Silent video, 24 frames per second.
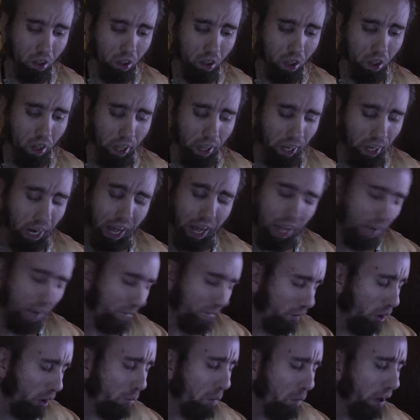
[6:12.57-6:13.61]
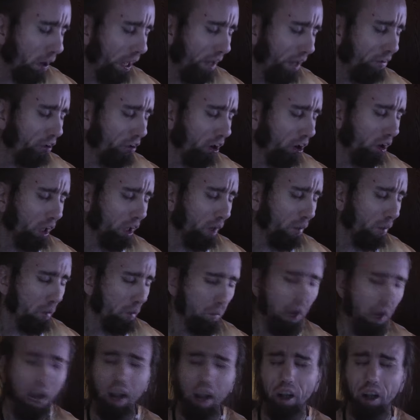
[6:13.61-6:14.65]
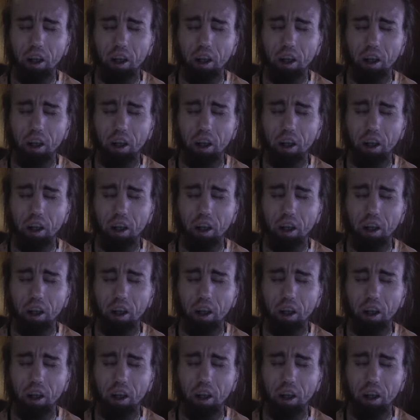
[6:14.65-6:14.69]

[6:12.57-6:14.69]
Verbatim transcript: And I have no plans on coming back.